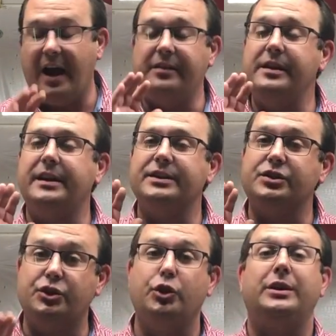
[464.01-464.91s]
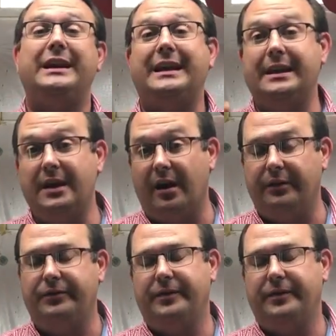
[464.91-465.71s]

I think it's good enough,